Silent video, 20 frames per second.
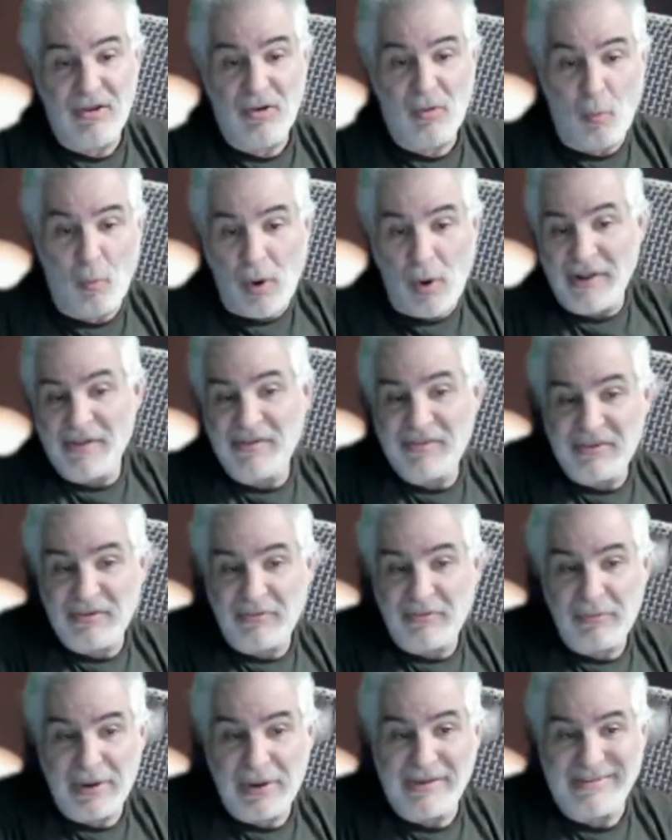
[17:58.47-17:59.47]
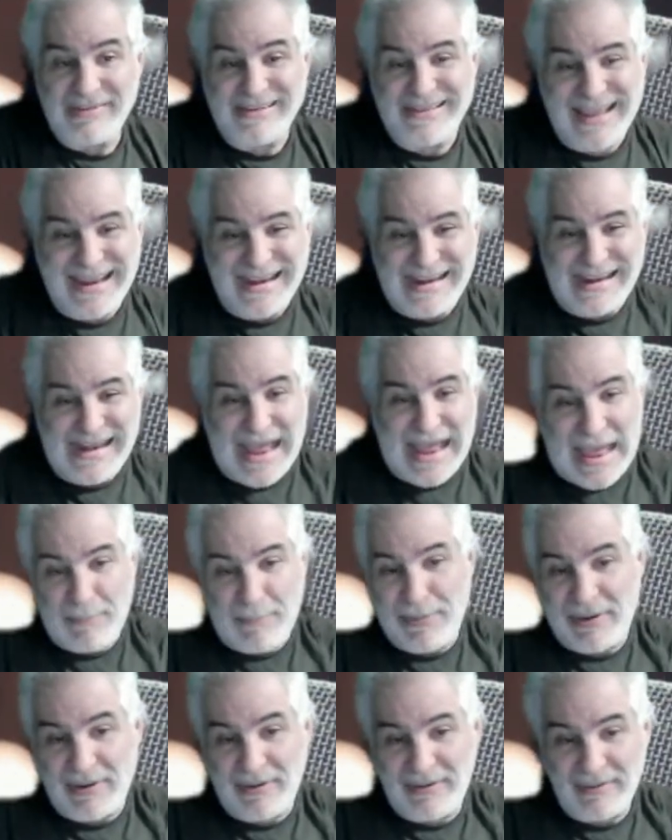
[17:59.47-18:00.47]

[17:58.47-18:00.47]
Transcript: what is the reason that it happened